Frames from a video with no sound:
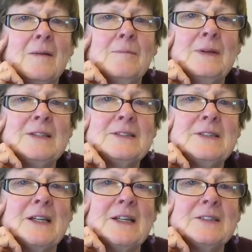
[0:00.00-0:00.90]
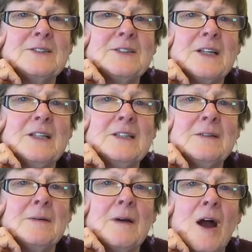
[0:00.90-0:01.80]
Misty Shade.
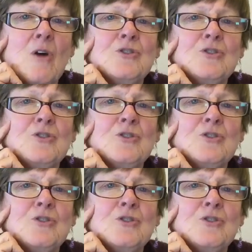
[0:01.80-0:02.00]
Oh,